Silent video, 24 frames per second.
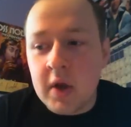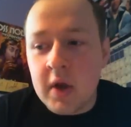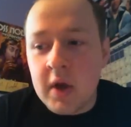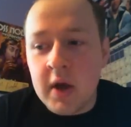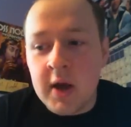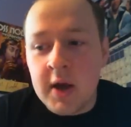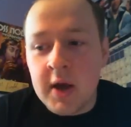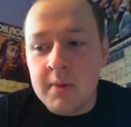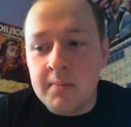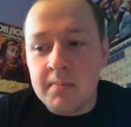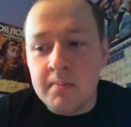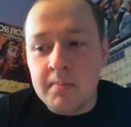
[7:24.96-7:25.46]

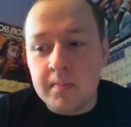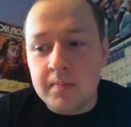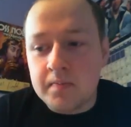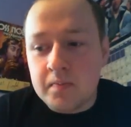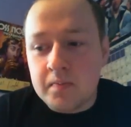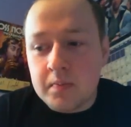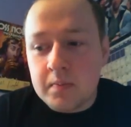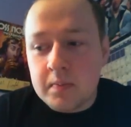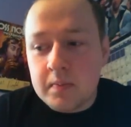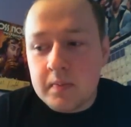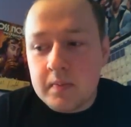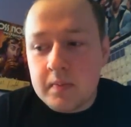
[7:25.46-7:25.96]
and
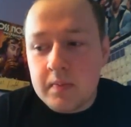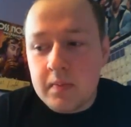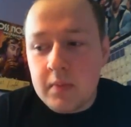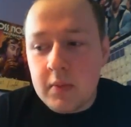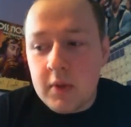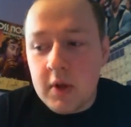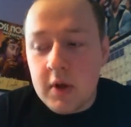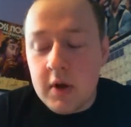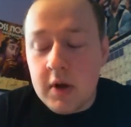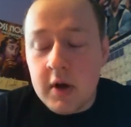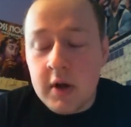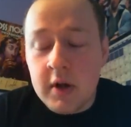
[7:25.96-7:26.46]

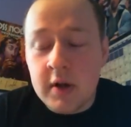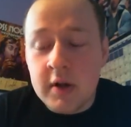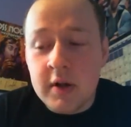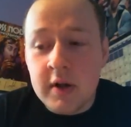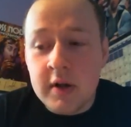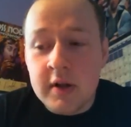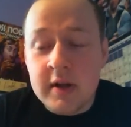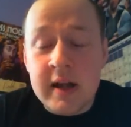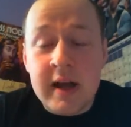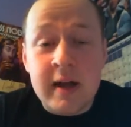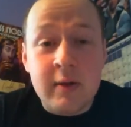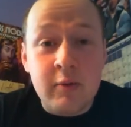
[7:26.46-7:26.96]

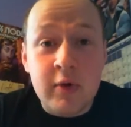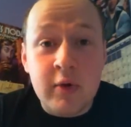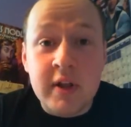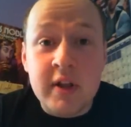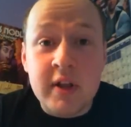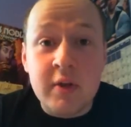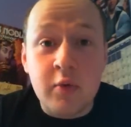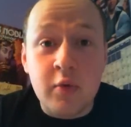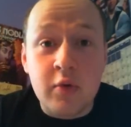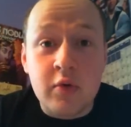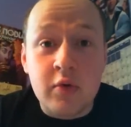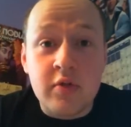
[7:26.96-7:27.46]
that
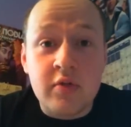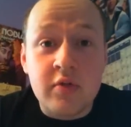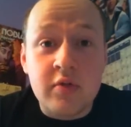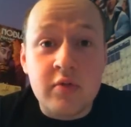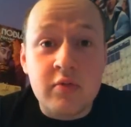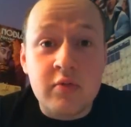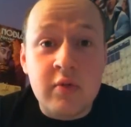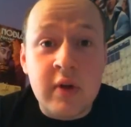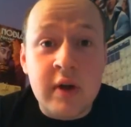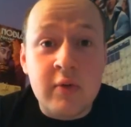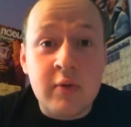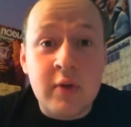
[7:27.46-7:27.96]
really
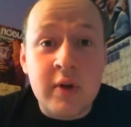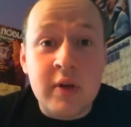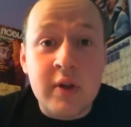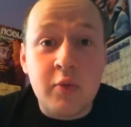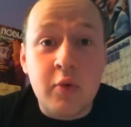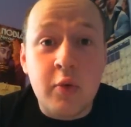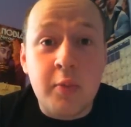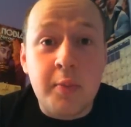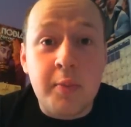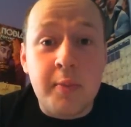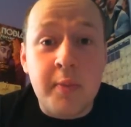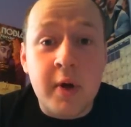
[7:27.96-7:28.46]

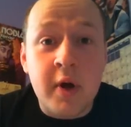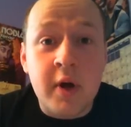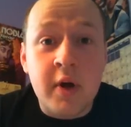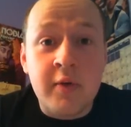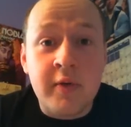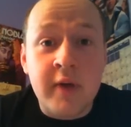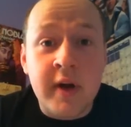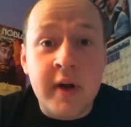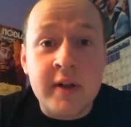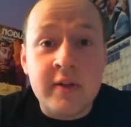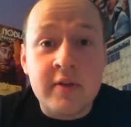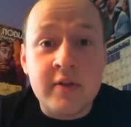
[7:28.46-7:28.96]
would be
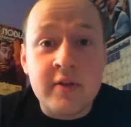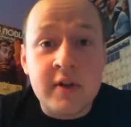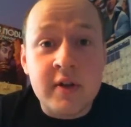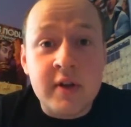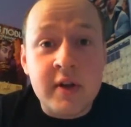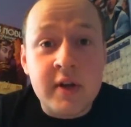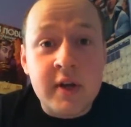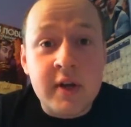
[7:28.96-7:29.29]
perfect.